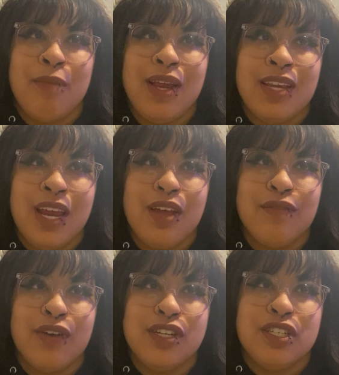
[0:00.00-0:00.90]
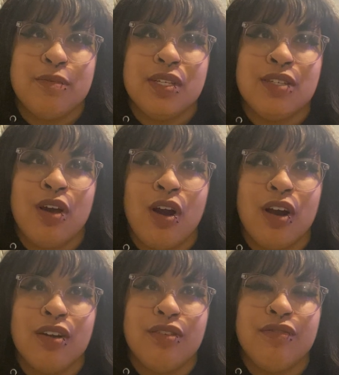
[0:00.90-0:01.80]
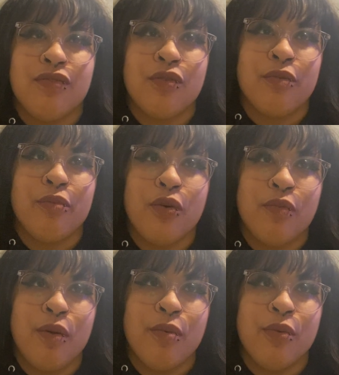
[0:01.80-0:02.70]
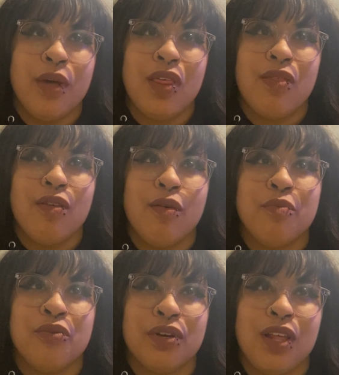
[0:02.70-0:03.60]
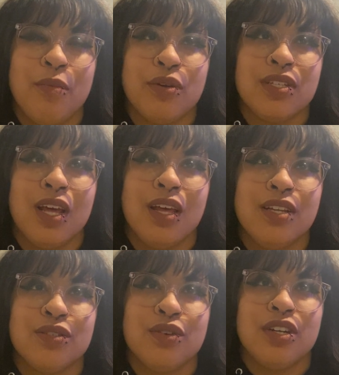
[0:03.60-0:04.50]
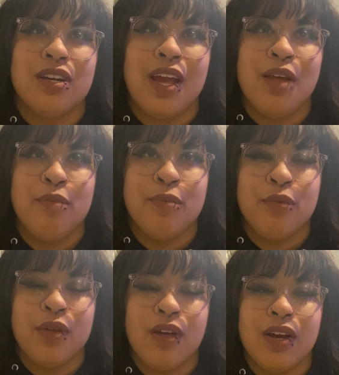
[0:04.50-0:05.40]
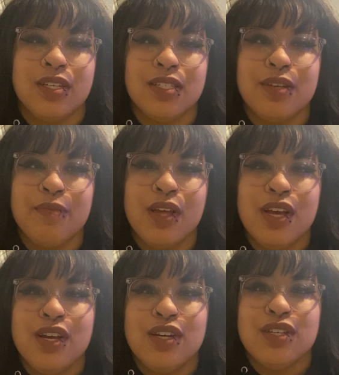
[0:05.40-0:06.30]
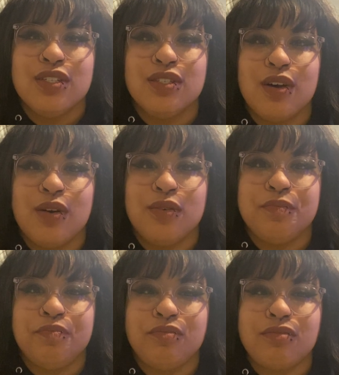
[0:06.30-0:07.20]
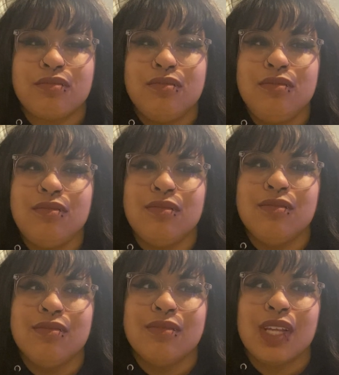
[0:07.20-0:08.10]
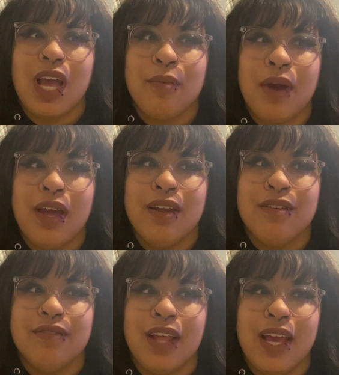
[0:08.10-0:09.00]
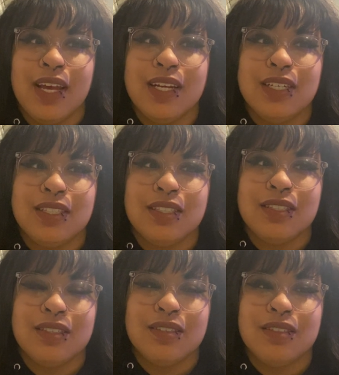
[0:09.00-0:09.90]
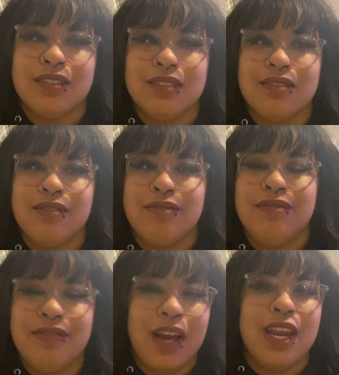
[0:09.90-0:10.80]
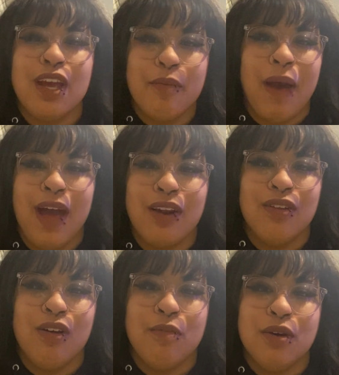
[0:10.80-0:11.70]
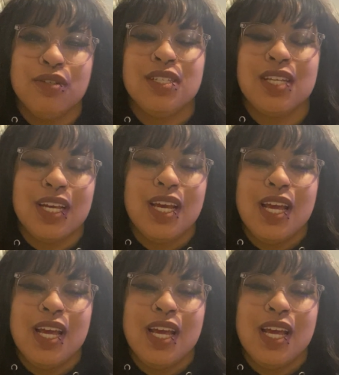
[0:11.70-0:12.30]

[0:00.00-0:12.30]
maintaining friendships is hard for both people with borderline personality disorder and people with autism. So I'm kind of like fighting a battle almost.